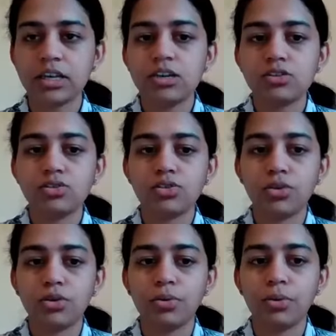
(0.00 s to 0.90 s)

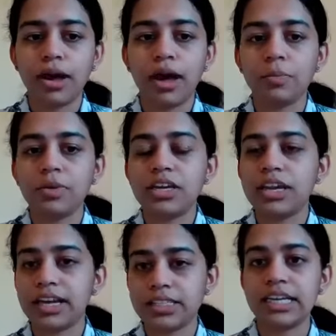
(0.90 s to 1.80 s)
so how many can
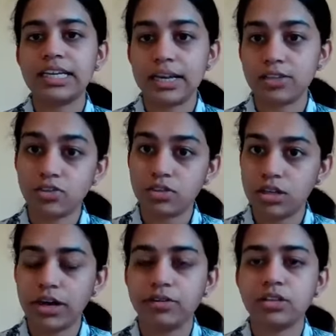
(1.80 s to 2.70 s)
actually get to the
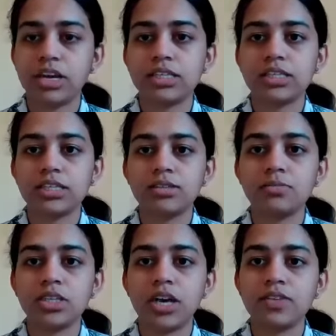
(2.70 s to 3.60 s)
healthcare system
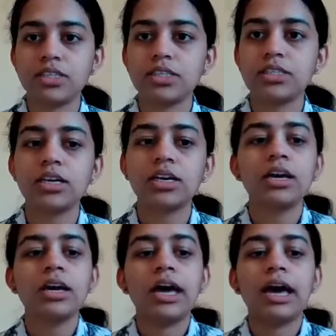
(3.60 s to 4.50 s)
services,
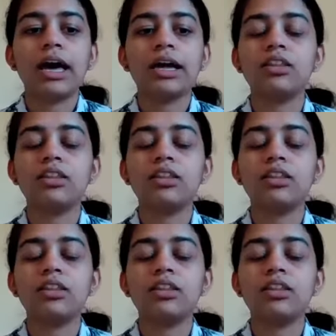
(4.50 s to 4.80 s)
and the